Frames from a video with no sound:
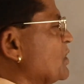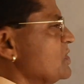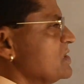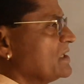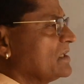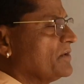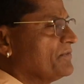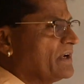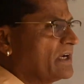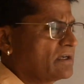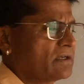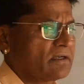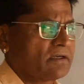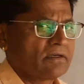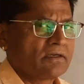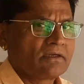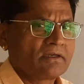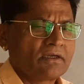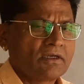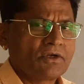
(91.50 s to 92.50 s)
doing the work
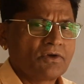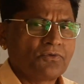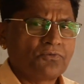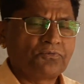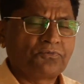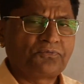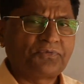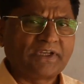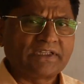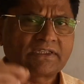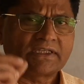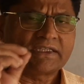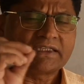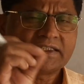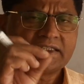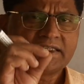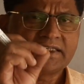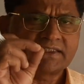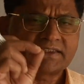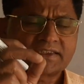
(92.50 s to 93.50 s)
with
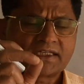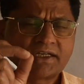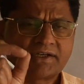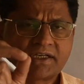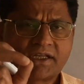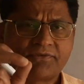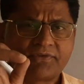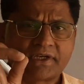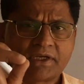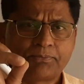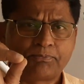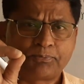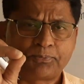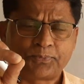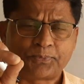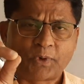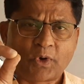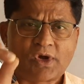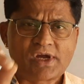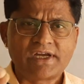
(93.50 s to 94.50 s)
each and every
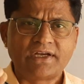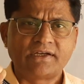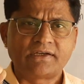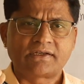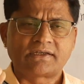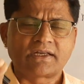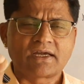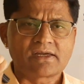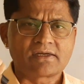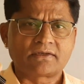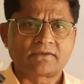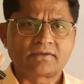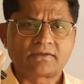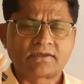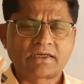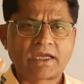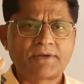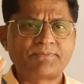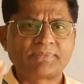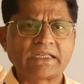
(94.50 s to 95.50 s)
point
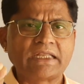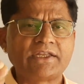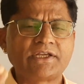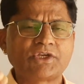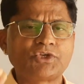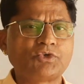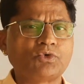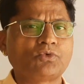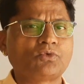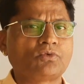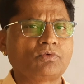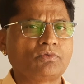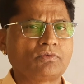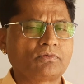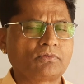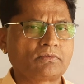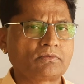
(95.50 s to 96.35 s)
I am telling you,